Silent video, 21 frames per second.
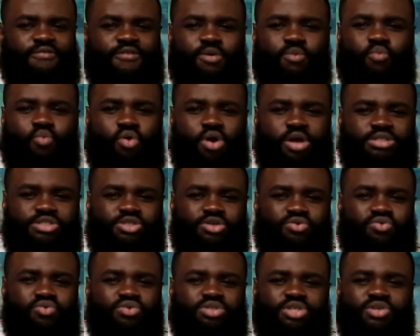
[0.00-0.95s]
and
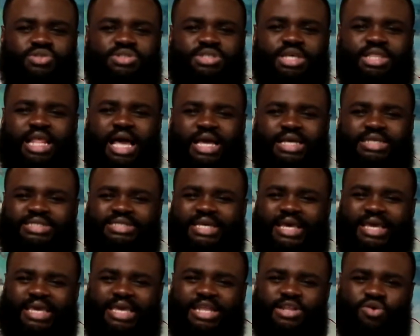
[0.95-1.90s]
1-2s, and you see
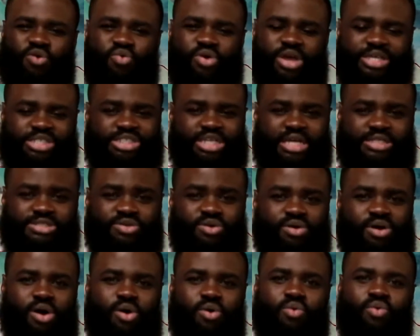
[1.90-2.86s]
Lacazette getting quick shots on
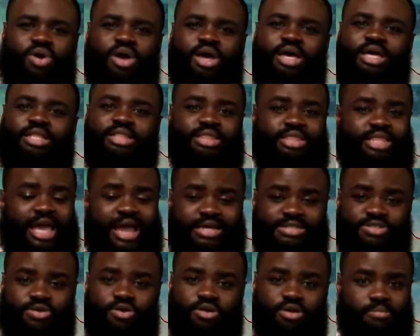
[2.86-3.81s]
goal,
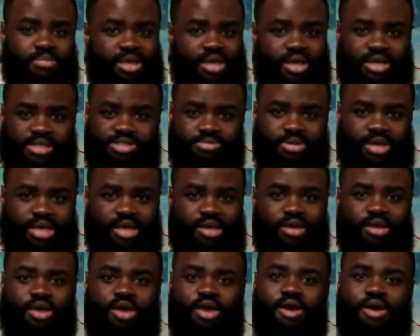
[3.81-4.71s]
that's going to be us, man.